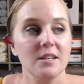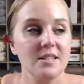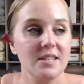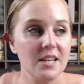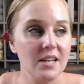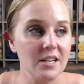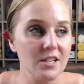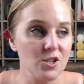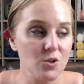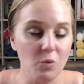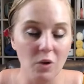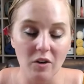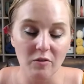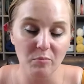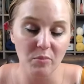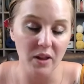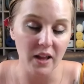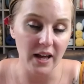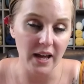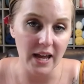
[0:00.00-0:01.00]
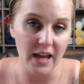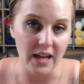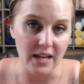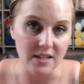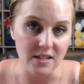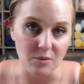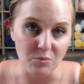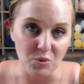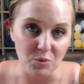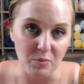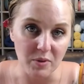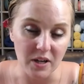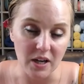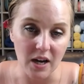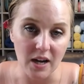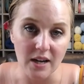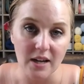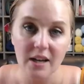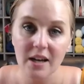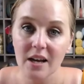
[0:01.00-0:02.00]
ten, twelve ply, eight W P
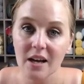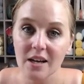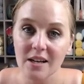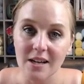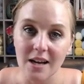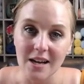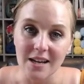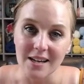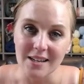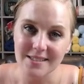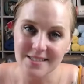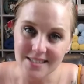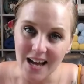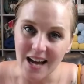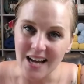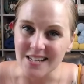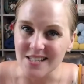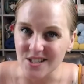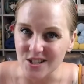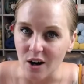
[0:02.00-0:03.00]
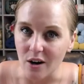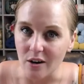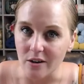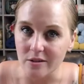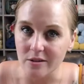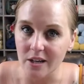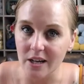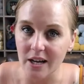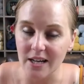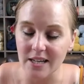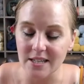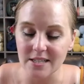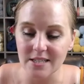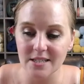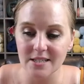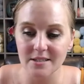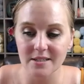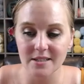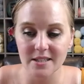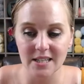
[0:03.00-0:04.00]
I uh, sized yarn. And
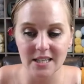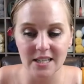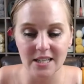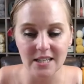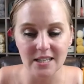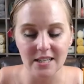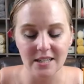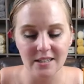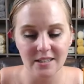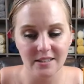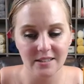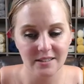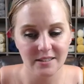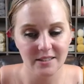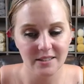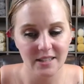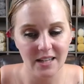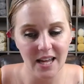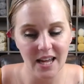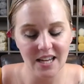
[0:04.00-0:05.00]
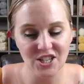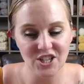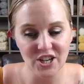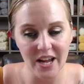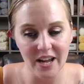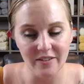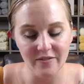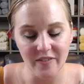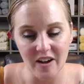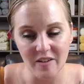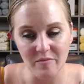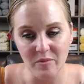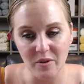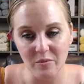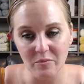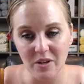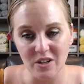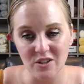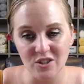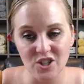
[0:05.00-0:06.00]
the H eight five
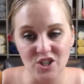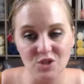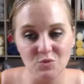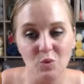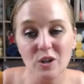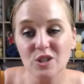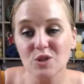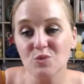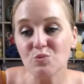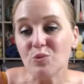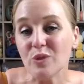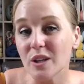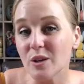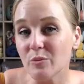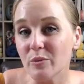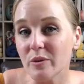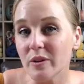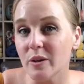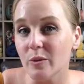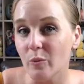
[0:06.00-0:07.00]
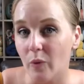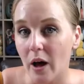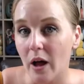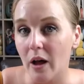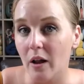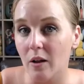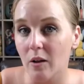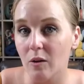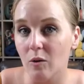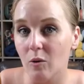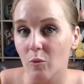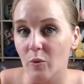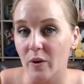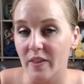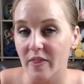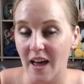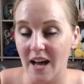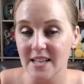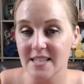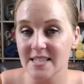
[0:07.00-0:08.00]
millimeter just works really, really well
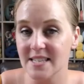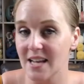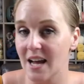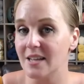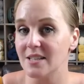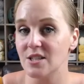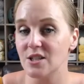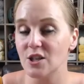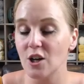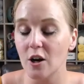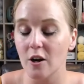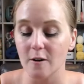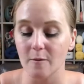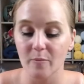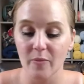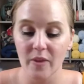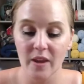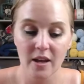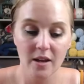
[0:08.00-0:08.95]
with that sized yarn.